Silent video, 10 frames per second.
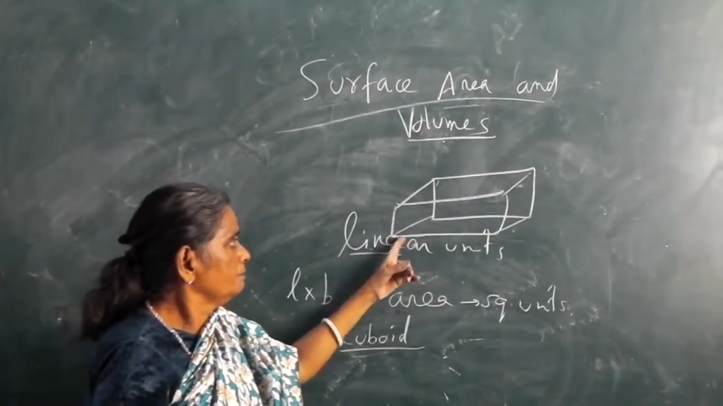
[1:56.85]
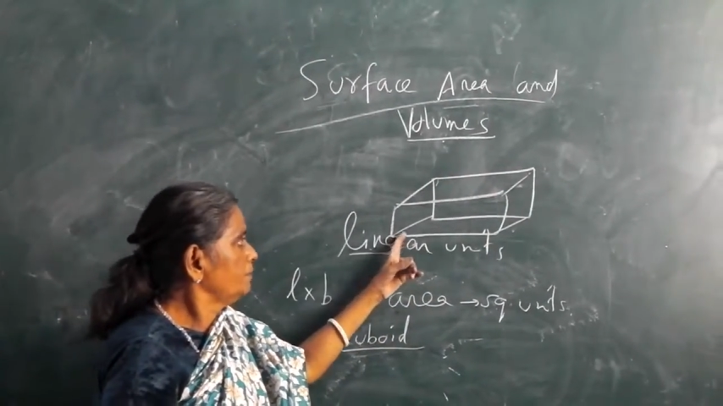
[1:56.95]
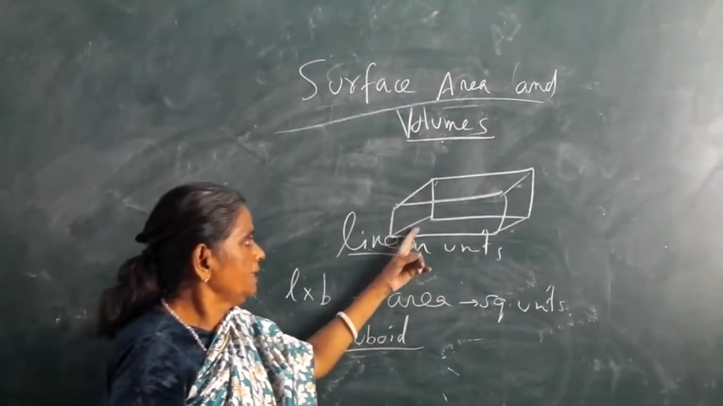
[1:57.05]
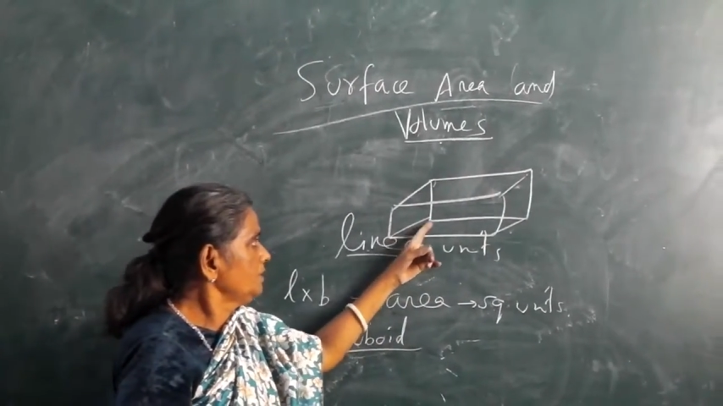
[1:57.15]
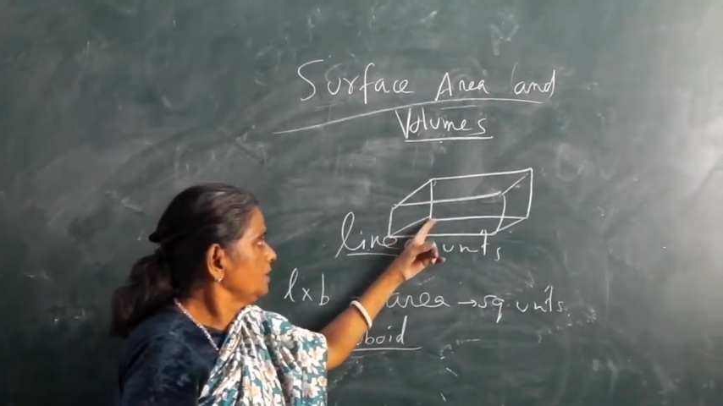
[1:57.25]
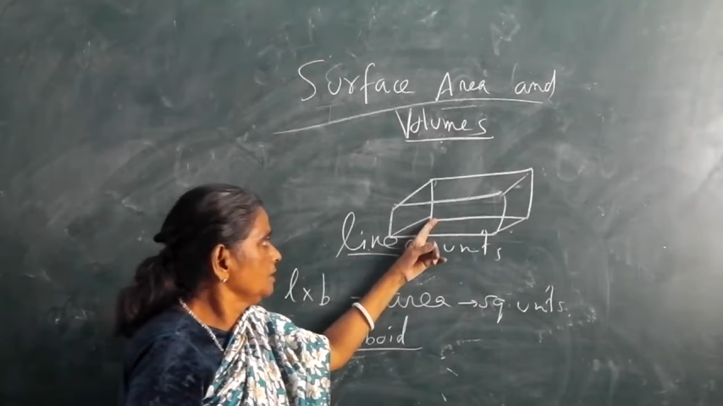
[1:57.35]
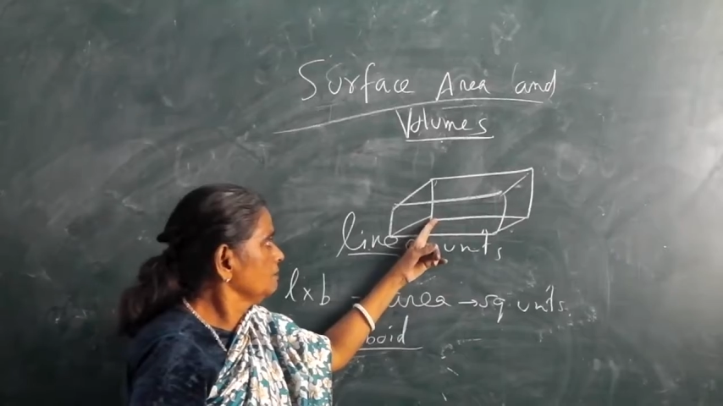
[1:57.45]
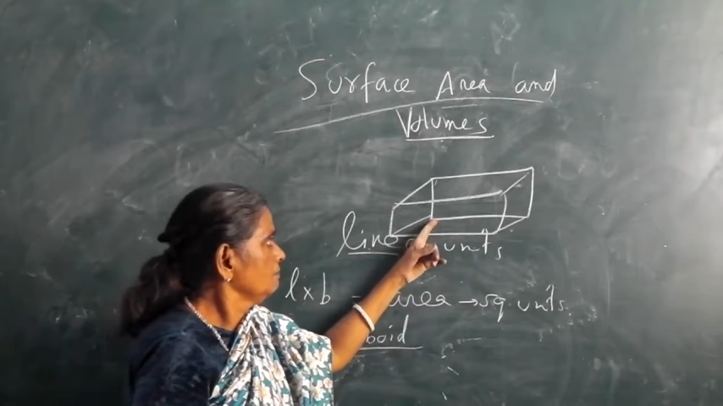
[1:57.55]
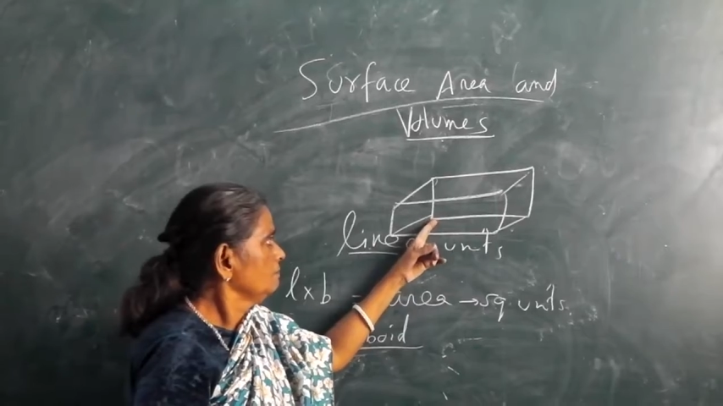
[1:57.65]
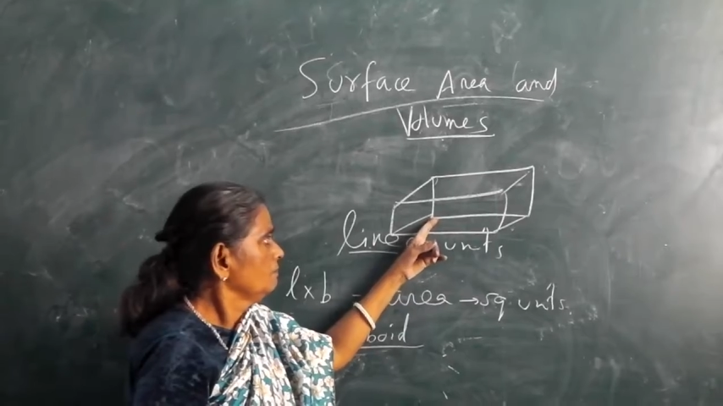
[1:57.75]
breadth,
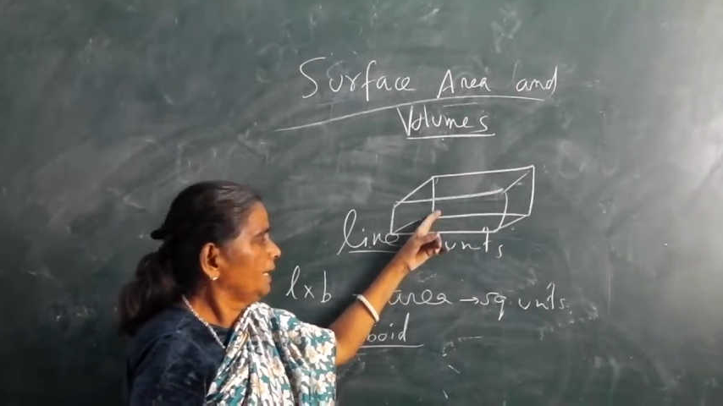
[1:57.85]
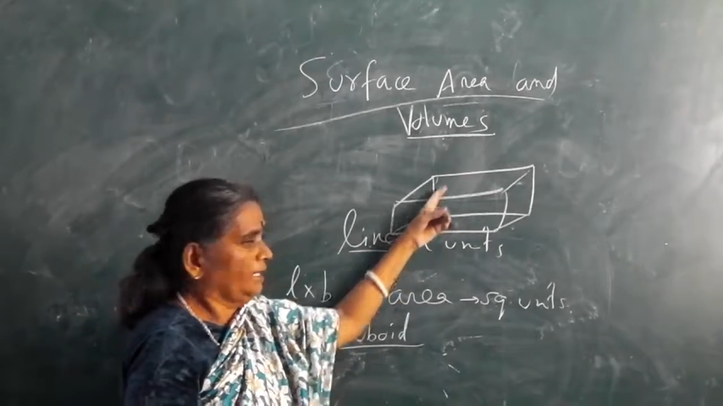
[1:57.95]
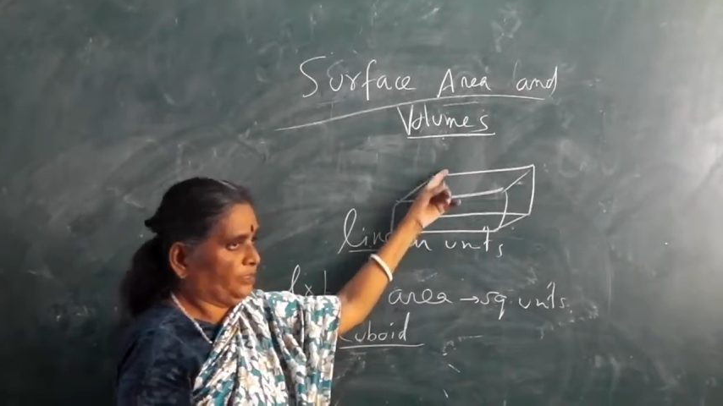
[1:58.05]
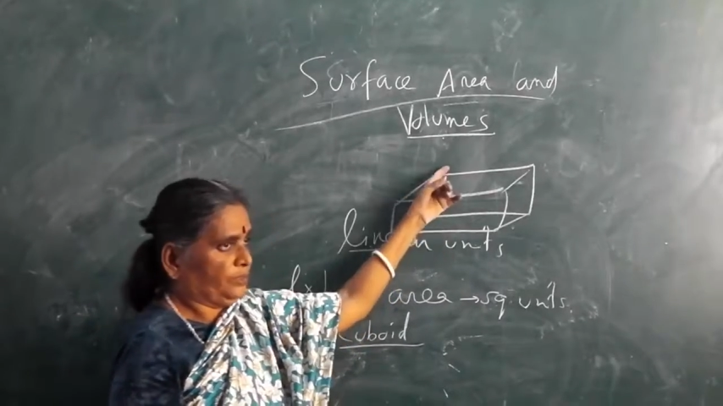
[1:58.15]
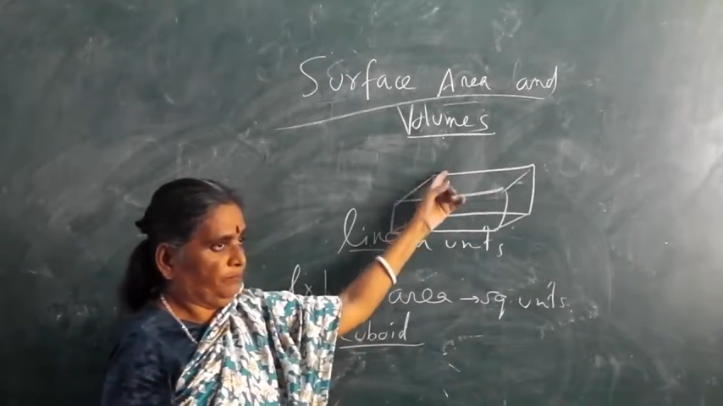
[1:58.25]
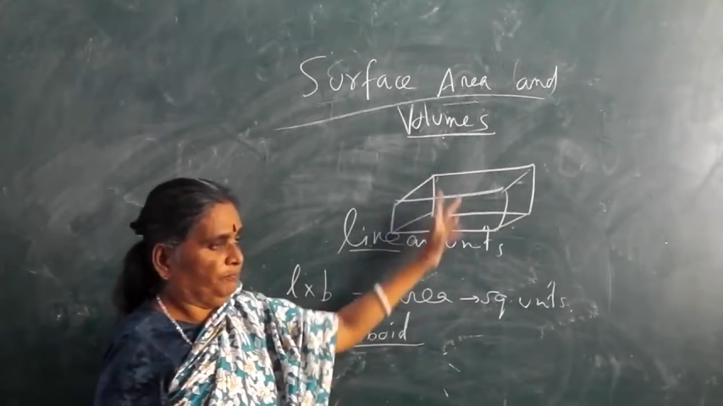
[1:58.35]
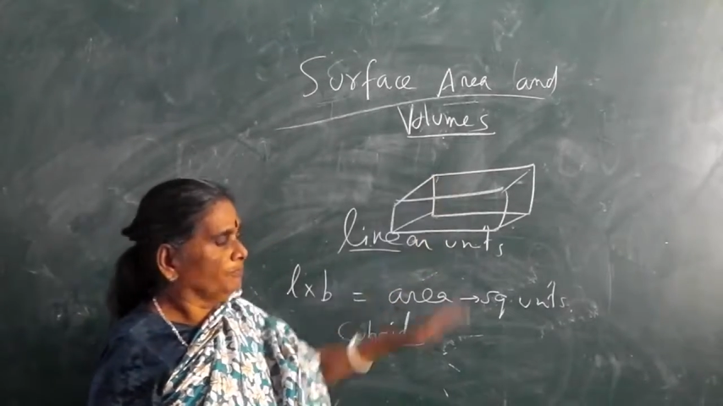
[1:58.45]
height.